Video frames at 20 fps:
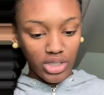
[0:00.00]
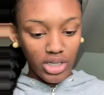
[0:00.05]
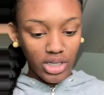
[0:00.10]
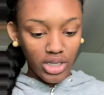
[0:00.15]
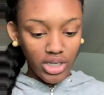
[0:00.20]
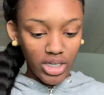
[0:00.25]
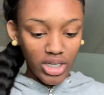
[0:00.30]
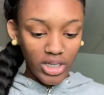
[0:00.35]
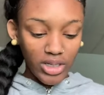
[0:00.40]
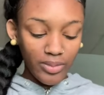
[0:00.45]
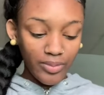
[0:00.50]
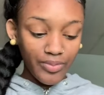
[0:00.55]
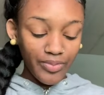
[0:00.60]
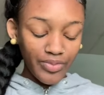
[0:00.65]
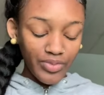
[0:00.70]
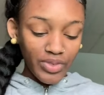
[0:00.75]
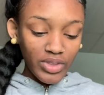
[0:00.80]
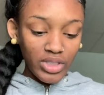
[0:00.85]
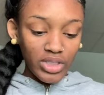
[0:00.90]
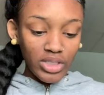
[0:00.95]
And
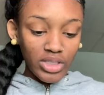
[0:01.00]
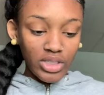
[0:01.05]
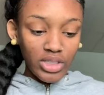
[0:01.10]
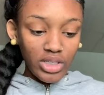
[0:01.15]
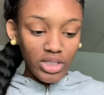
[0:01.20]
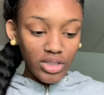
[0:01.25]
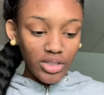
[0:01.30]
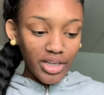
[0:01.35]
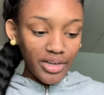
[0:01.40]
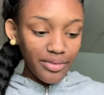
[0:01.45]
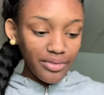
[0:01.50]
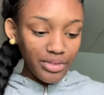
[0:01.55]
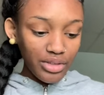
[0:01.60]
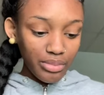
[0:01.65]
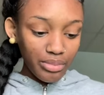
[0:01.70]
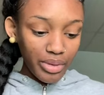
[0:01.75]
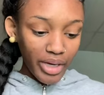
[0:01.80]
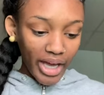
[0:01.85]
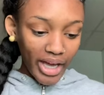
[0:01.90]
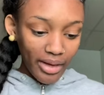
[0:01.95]
a lot of
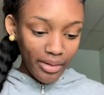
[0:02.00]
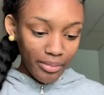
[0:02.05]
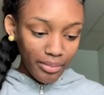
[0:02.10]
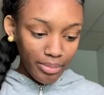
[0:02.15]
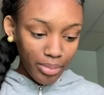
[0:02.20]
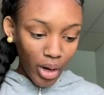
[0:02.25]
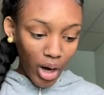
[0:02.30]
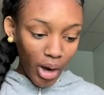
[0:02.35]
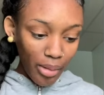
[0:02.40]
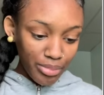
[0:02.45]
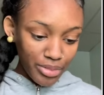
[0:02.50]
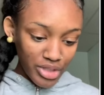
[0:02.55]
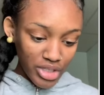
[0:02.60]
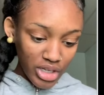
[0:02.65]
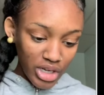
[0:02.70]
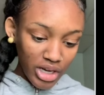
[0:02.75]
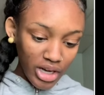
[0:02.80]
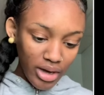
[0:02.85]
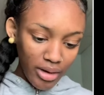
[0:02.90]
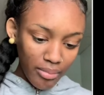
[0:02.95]
them pops
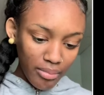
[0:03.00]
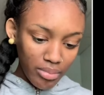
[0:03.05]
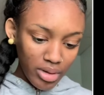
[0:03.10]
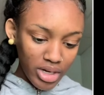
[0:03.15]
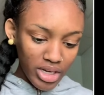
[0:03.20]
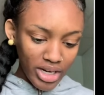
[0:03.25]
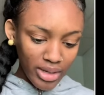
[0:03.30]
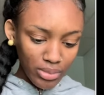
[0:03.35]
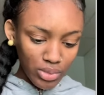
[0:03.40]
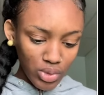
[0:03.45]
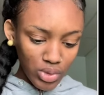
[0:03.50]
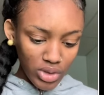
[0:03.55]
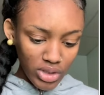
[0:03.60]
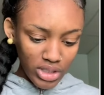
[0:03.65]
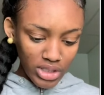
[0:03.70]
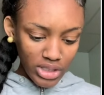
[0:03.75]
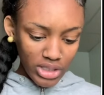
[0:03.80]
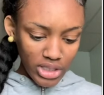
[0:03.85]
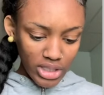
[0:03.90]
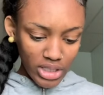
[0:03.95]
up, but I'm going
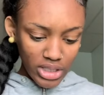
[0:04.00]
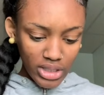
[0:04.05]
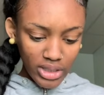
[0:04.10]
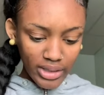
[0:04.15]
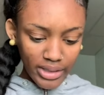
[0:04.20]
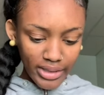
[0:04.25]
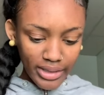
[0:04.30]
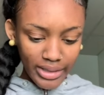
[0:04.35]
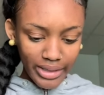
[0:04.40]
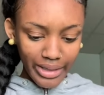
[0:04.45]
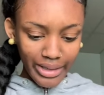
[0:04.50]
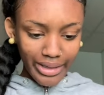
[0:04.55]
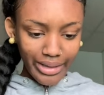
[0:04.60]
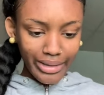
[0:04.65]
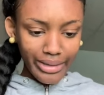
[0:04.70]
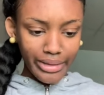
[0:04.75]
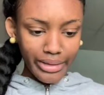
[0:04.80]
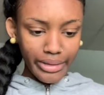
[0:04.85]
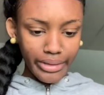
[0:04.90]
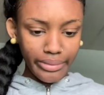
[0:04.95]
to
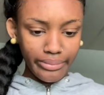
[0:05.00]
click...